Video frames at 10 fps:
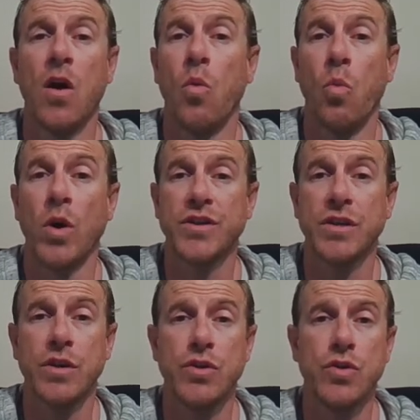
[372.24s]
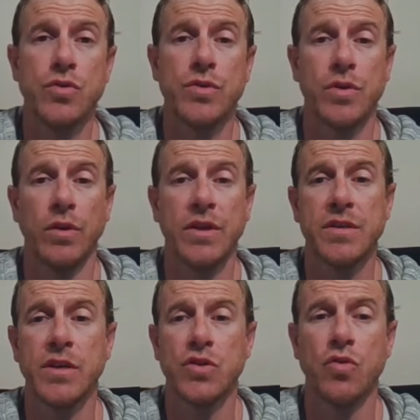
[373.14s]
Watching the news or
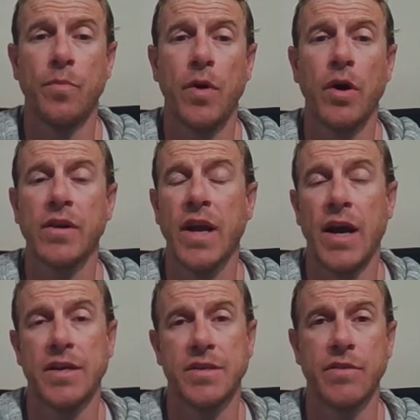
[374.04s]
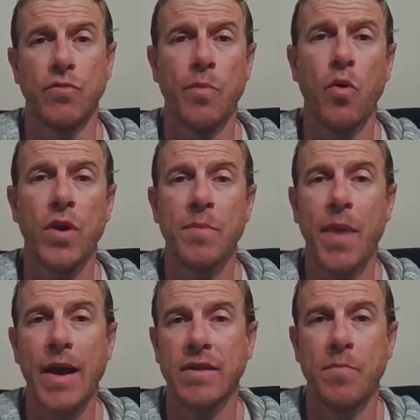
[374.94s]
listening to a podcast and reporting
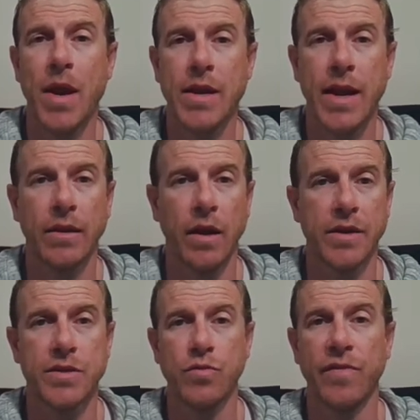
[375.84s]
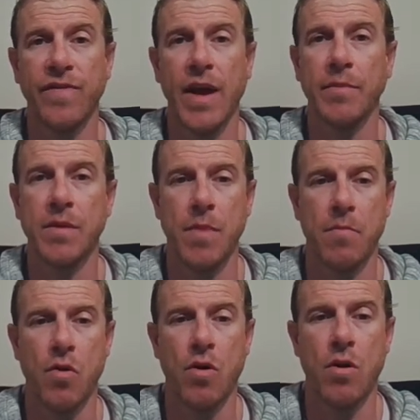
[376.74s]
back the main headlines to a family
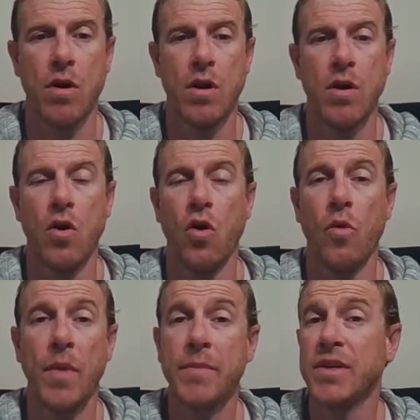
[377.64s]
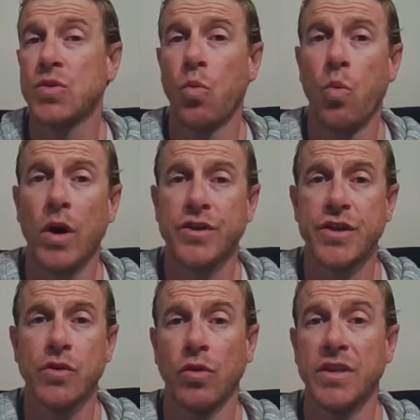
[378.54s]
member. Or maybe it's
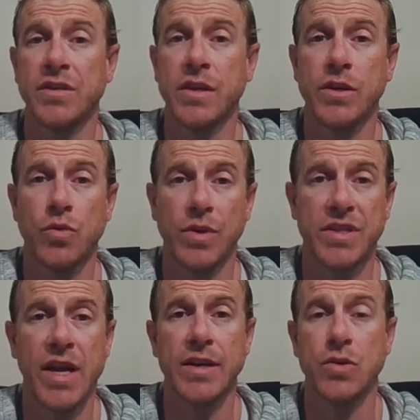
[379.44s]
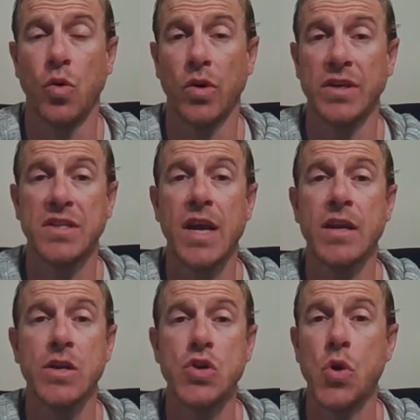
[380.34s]
watching or listening to a TED Talk and
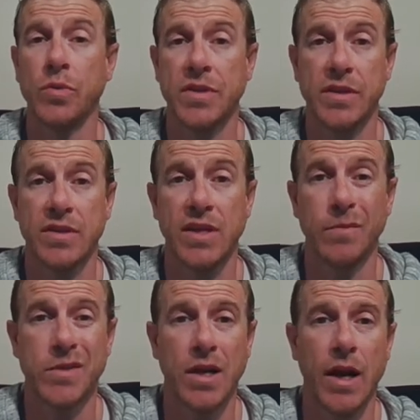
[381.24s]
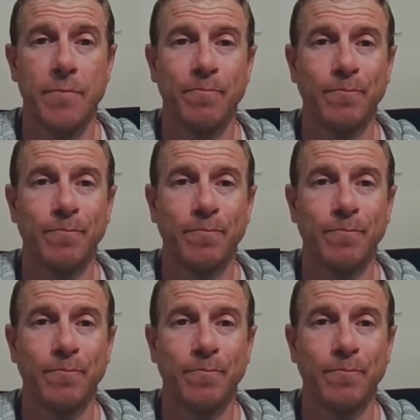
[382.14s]
taking notes at the same time.